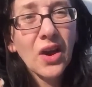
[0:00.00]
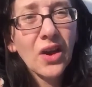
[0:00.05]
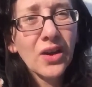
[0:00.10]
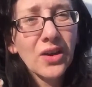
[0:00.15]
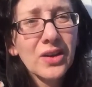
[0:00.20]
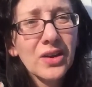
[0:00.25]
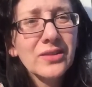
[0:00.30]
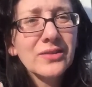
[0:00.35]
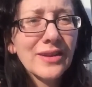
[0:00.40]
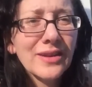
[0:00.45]

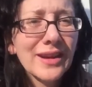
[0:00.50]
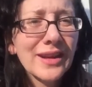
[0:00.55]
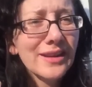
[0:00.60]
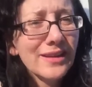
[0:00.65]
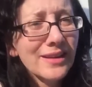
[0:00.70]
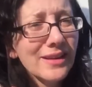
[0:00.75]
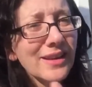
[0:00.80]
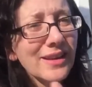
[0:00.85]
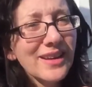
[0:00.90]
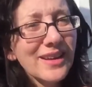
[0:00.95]
Duh,
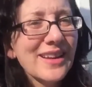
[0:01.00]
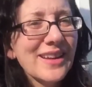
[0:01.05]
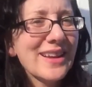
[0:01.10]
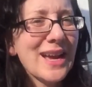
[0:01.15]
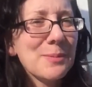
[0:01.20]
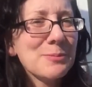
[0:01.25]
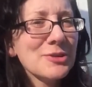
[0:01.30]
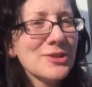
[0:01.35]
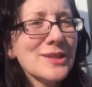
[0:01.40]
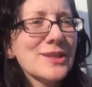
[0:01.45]
right?
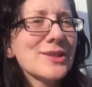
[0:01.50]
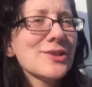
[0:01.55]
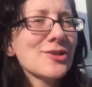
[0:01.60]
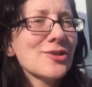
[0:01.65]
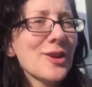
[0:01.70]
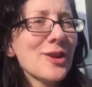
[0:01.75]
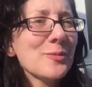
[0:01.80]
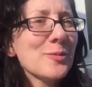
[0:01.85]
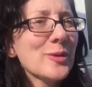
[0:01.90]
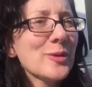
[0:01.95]
Apple
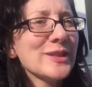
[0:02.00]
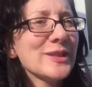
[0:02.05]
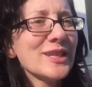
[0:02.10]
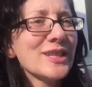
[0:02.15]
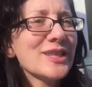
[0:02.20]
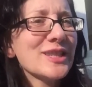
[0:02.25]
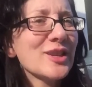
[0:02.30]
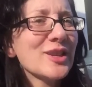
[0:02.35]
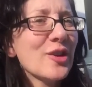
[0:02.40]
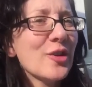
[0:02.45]
sticks are not poisonous.